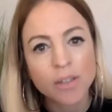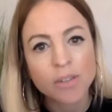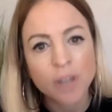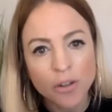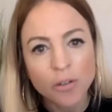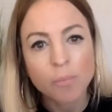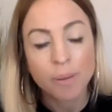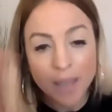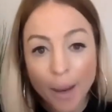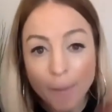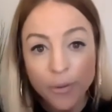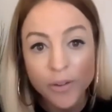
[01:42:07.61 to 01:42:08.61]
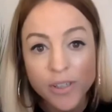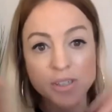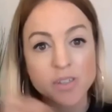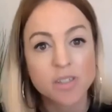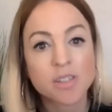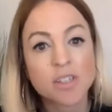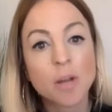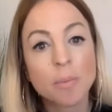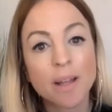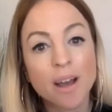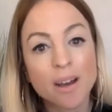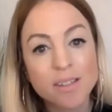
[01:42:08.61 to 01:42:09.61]
don't become Christians because
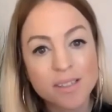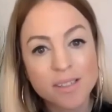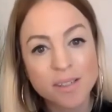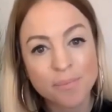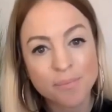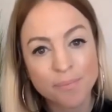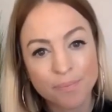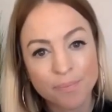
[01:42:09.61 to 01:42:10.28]
nobody asks them.